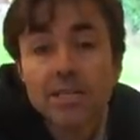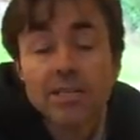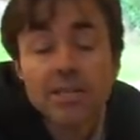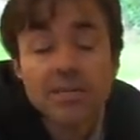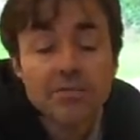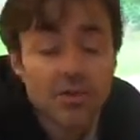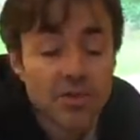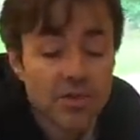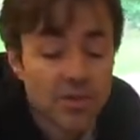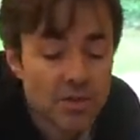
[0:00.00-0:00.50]
And
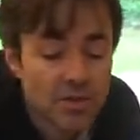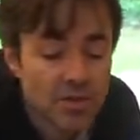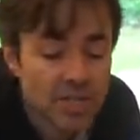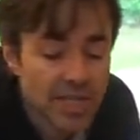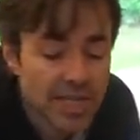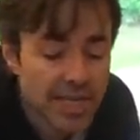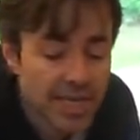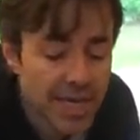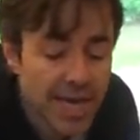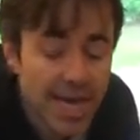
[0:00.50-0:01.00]
if you're
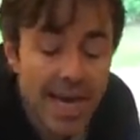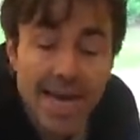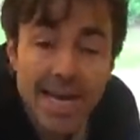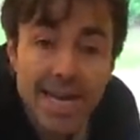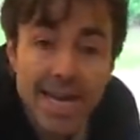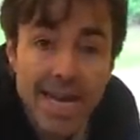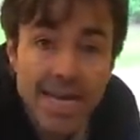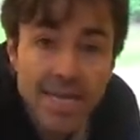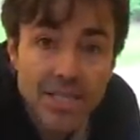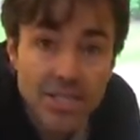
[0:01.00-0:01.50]
using
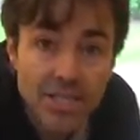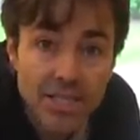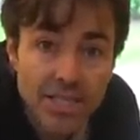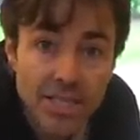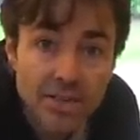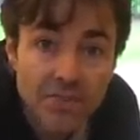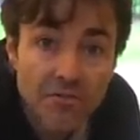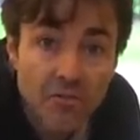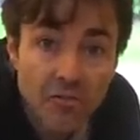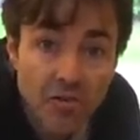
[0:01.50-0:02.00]
an
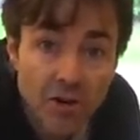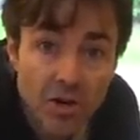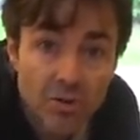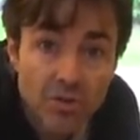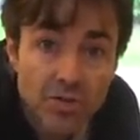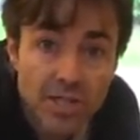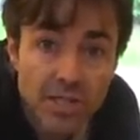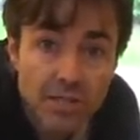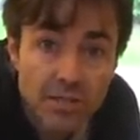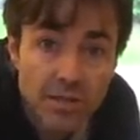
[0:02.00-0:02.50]
engineered
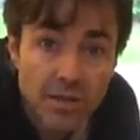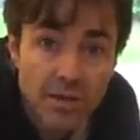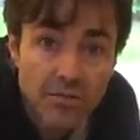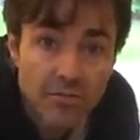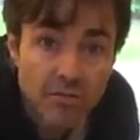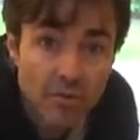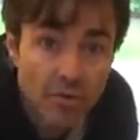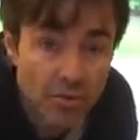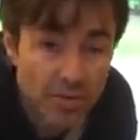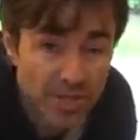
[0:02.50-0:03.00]
floating
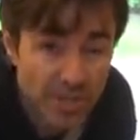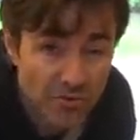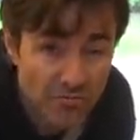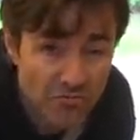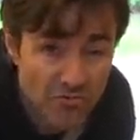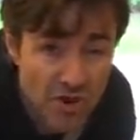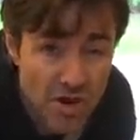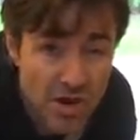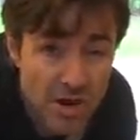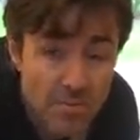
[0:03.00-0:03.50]
type floor, which are
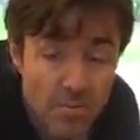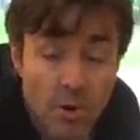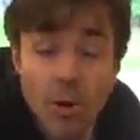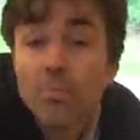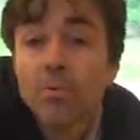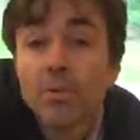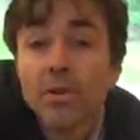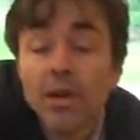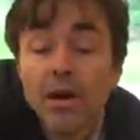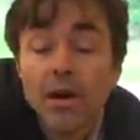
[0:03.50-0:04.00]
really
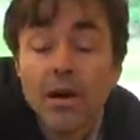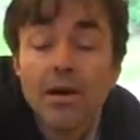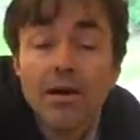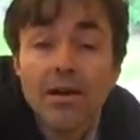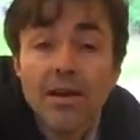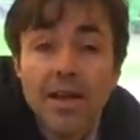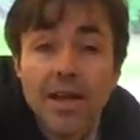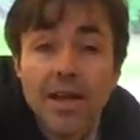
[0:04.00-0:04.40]
popular,